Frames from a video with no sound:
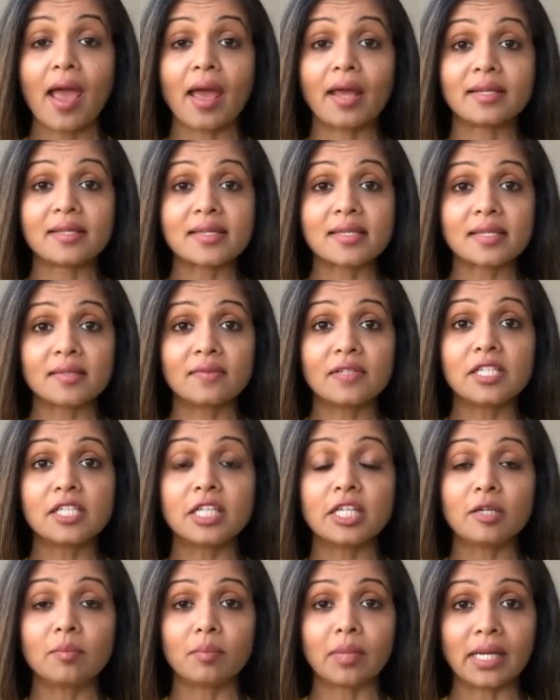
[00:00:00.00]
and
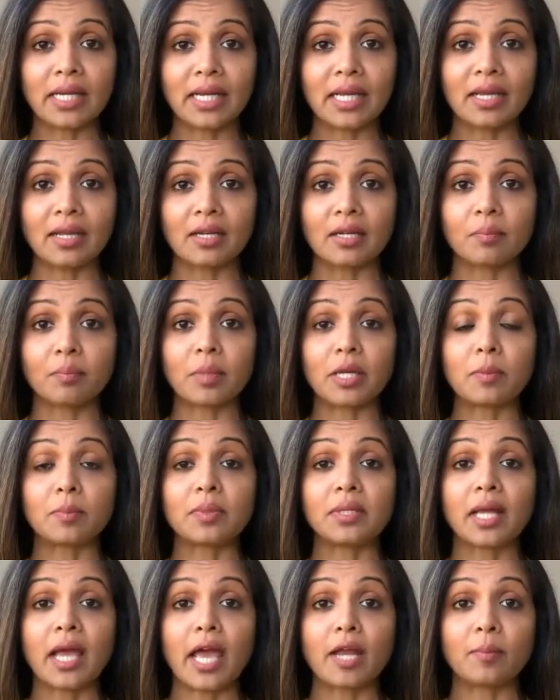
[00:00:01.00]
17 million
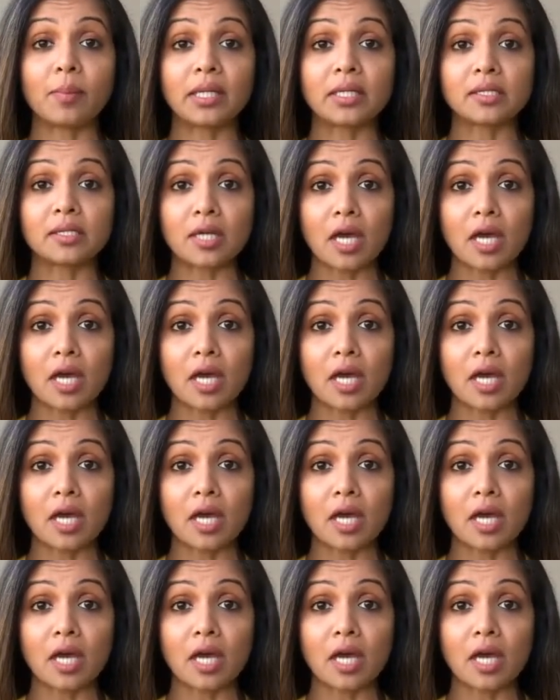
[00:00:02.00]
people had been